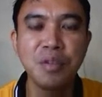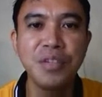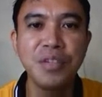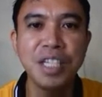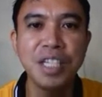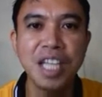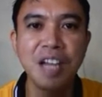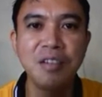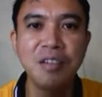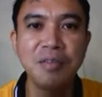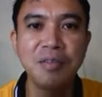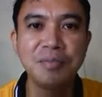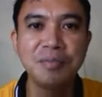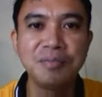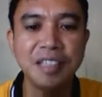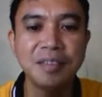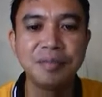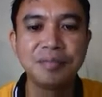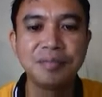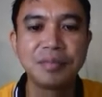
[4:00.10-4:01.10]
moving now?
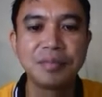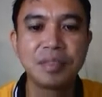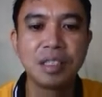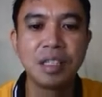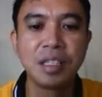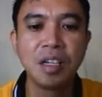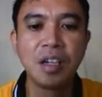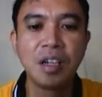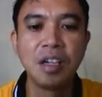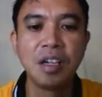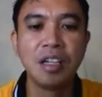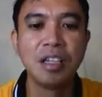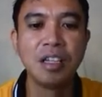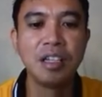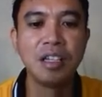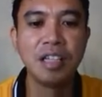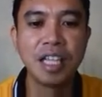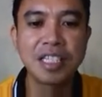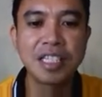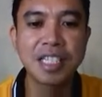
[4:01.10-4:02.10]

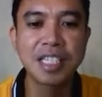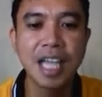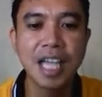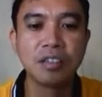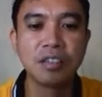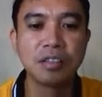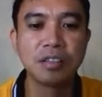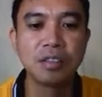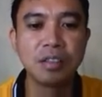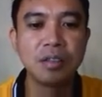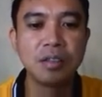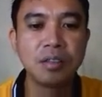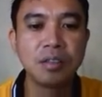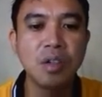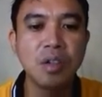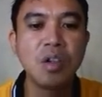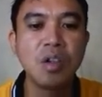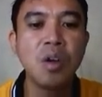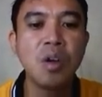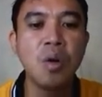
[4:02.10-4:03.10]
Let's count.
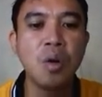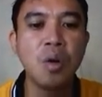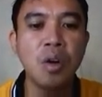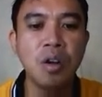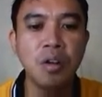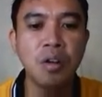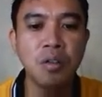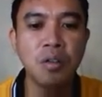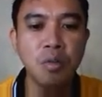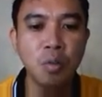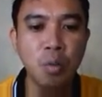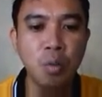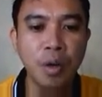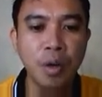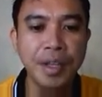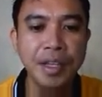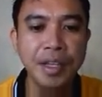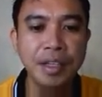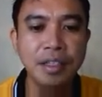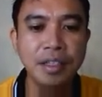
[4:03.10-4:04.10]

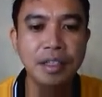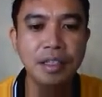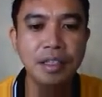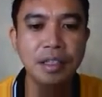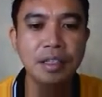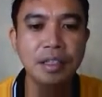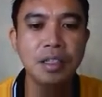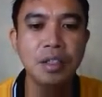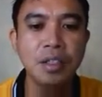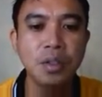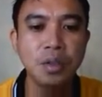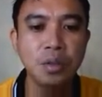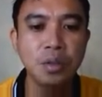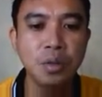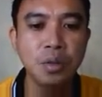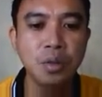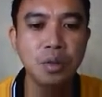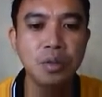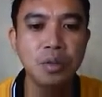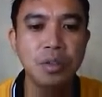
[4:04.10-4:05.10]
1,
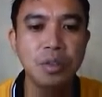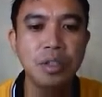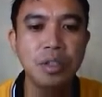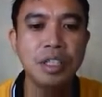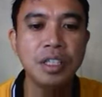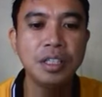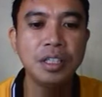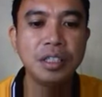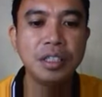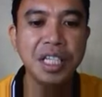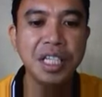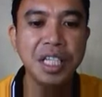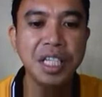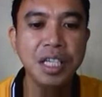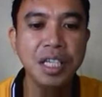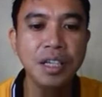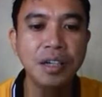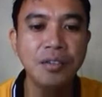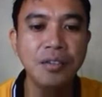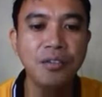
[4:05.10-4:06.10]
2, 3,
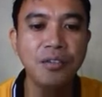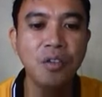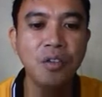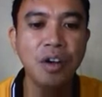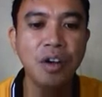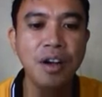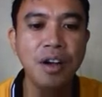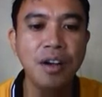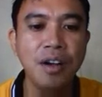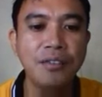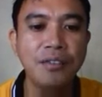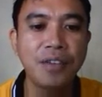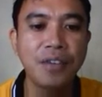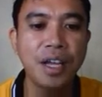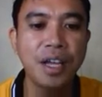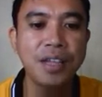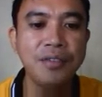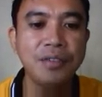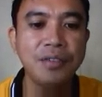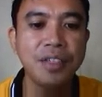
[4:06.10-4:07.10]
4,
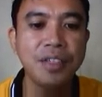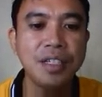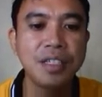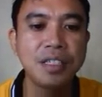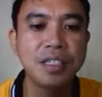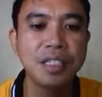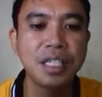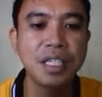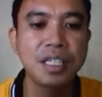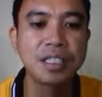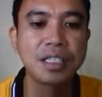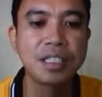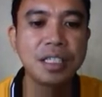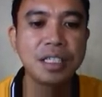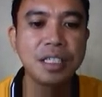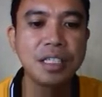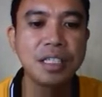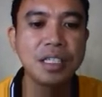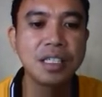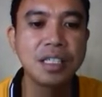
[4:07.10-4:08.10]
5, 6,
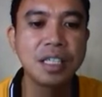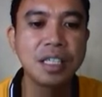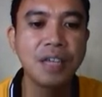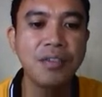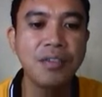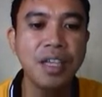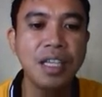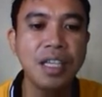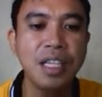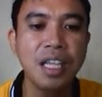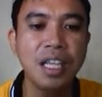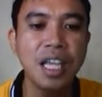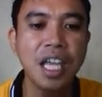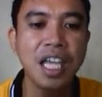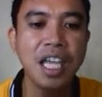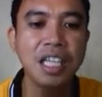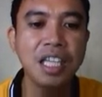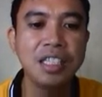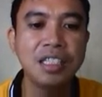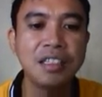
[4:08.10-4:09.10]
7,
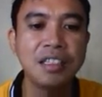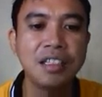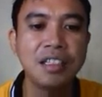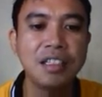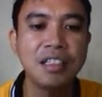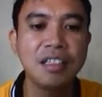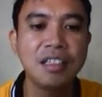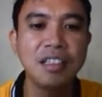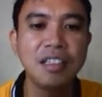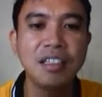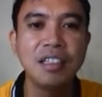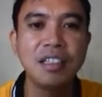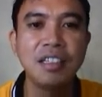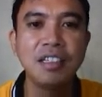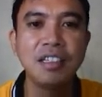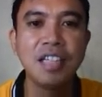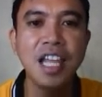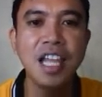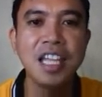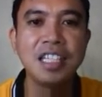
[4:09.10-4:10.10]
8,
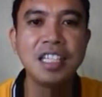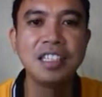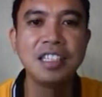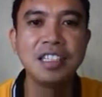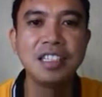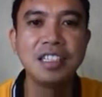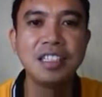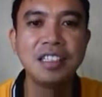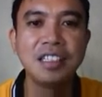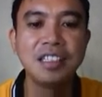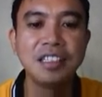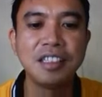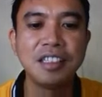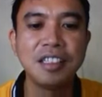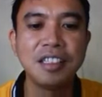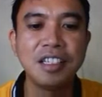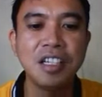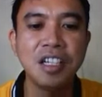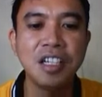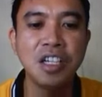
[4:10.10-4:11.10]
9.
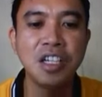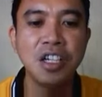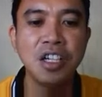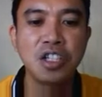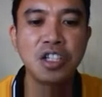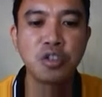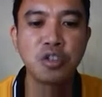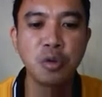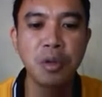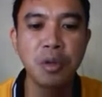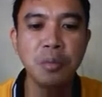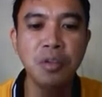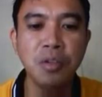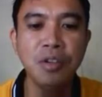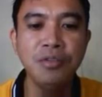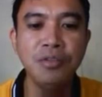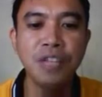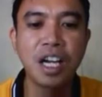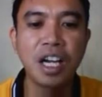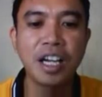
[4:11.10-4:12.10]
So we
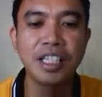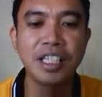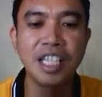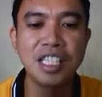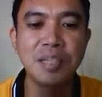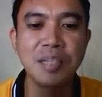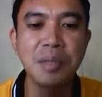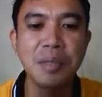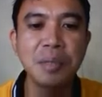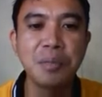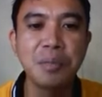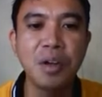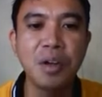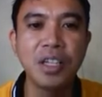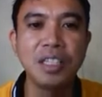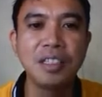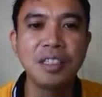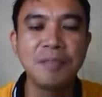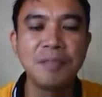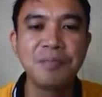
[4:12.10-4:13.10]
moved our decimal
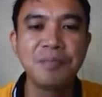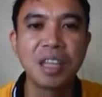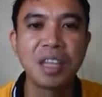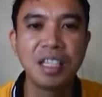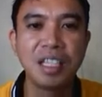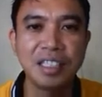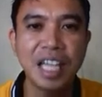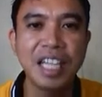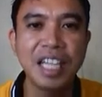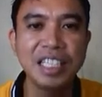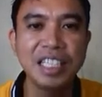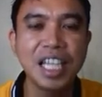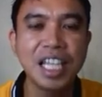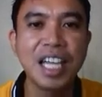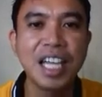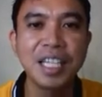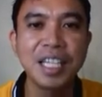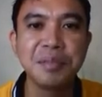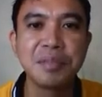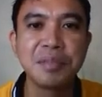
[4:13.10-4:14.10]
point 9
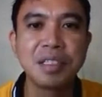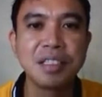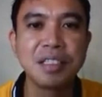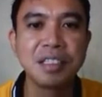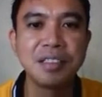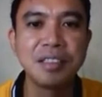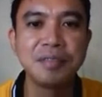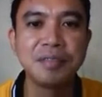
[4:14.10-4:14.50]
times.